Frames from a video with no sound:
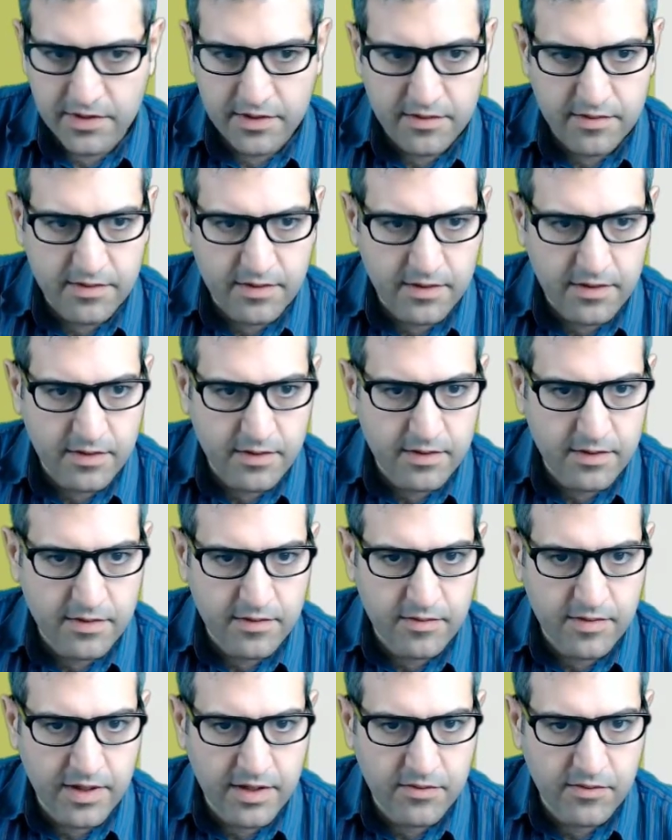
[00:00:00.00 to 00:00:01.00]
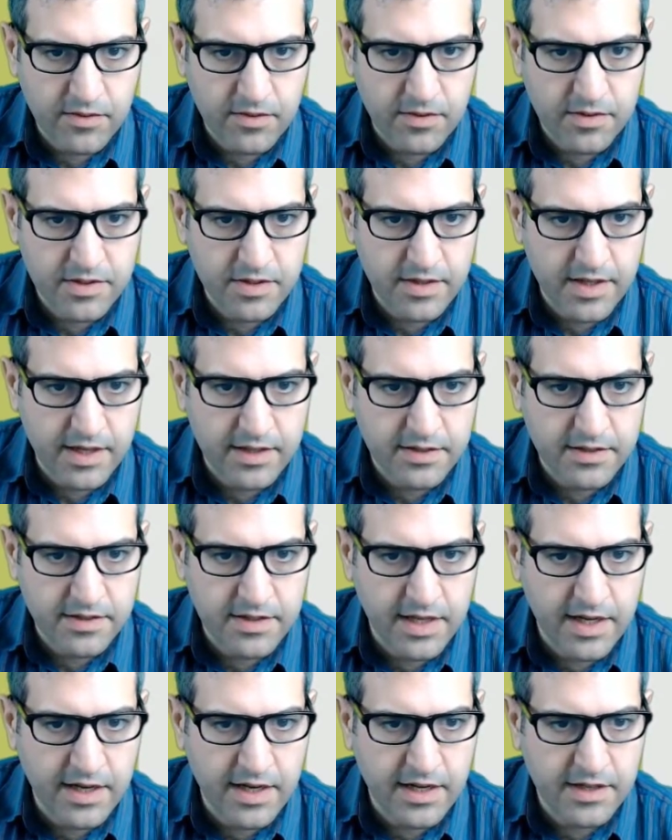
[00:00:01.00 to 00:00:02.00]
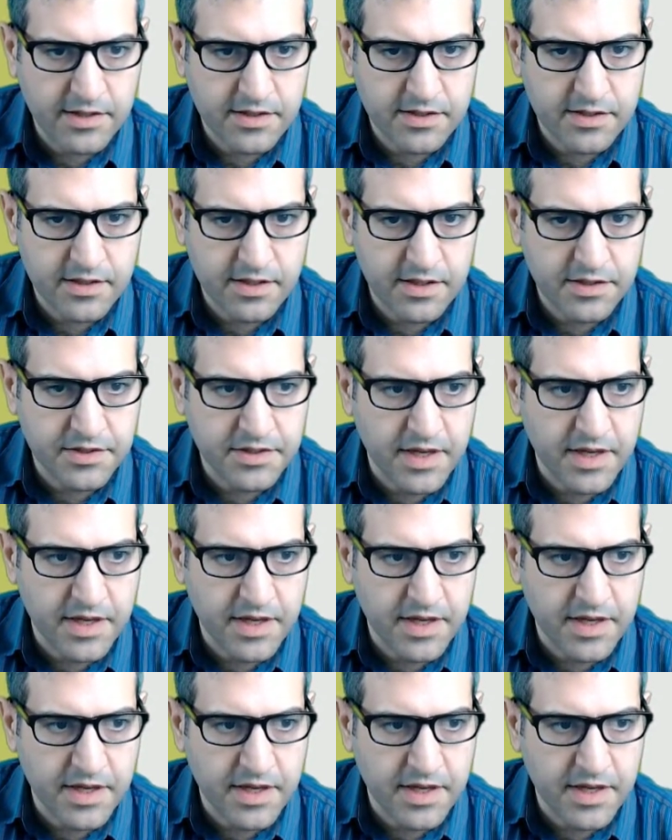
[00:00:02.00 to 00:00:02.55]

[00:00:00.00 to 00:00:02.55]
the correct work. So yes, DNS is